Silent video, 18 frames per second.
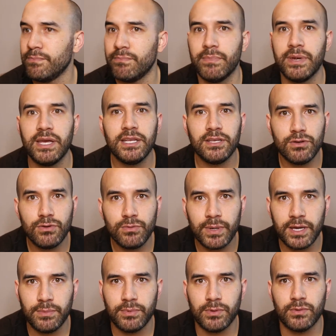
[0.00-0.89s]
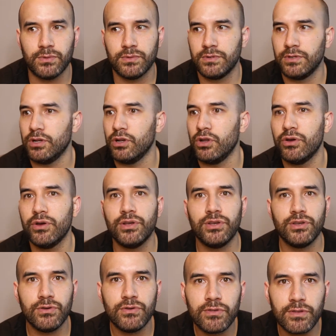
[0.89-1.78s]
meet new people,
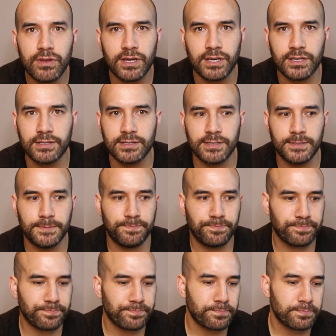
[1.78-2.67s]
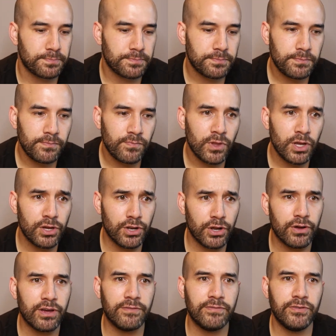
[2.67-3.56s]
learn new things.
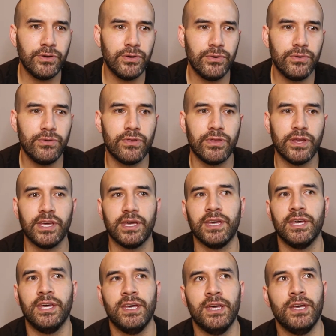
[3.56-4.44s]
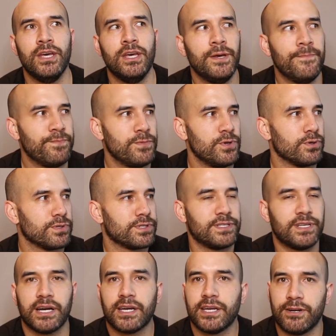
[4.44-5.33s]
If you think you're
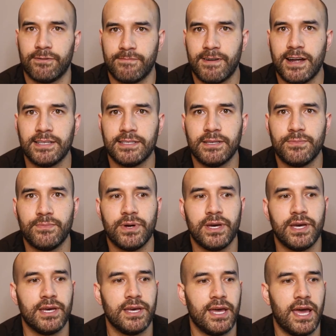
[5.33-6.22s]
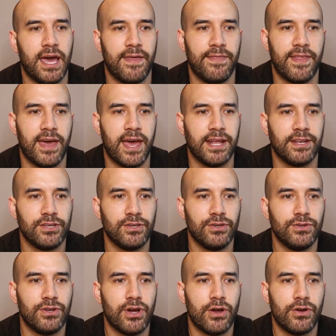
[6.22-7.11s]
stuck in a rut somewhere and that
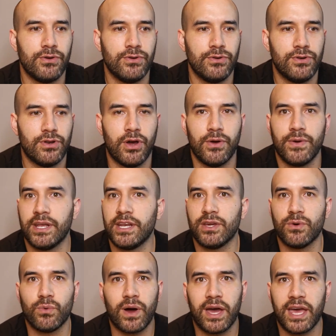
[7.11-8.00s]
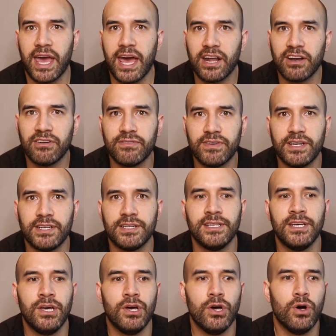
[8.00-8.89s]
you don't know any way out of
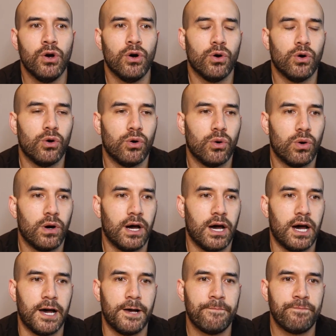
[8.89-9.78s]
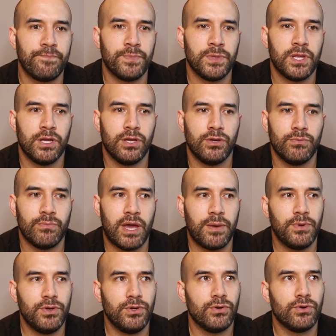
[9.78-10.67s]
it, or
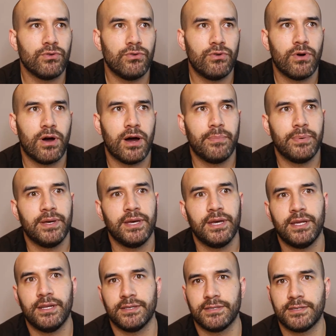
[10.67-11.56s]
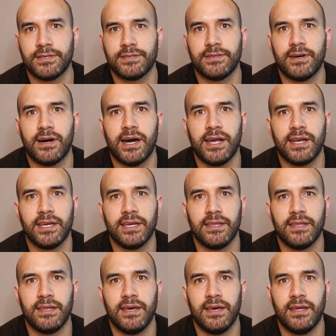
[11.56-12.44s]
maybe you grew up in a
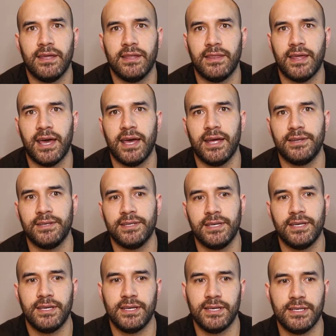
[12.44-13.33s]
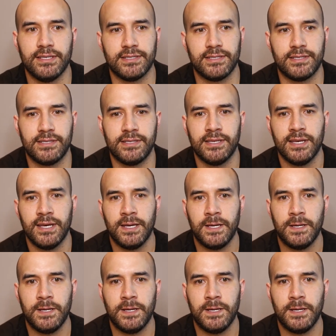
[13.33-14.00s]
society that is,